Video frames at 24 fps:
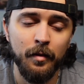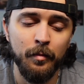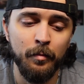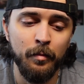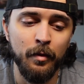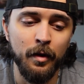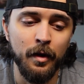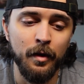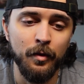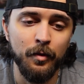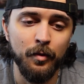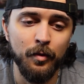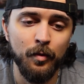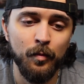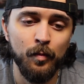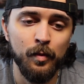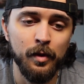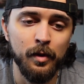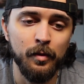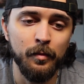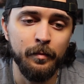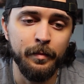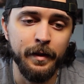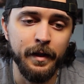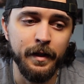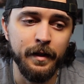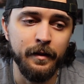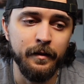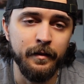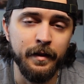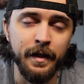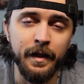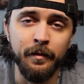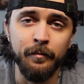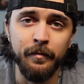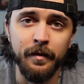but will be
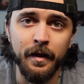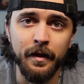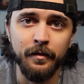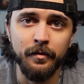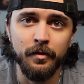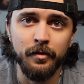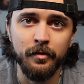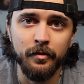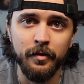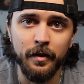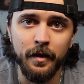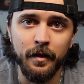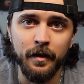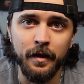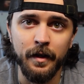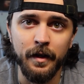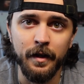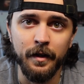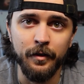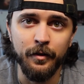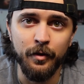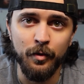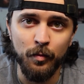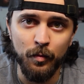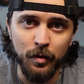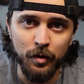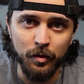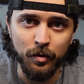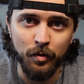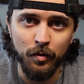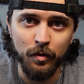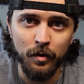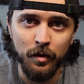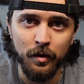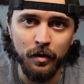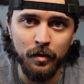deemed necessary and you will
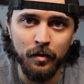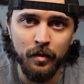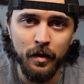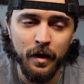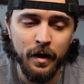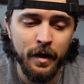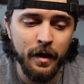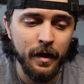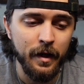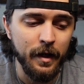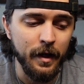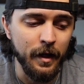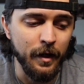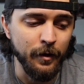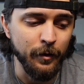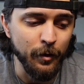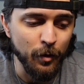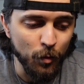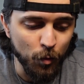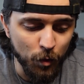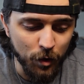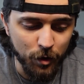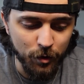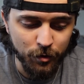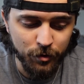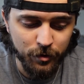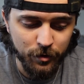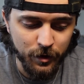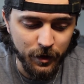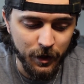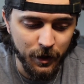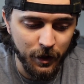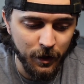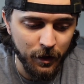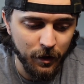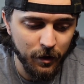grow and you will
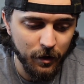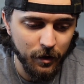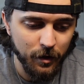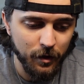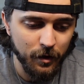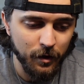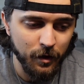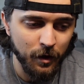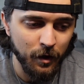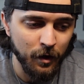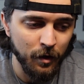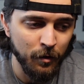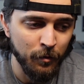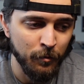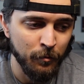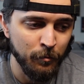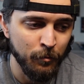see uh,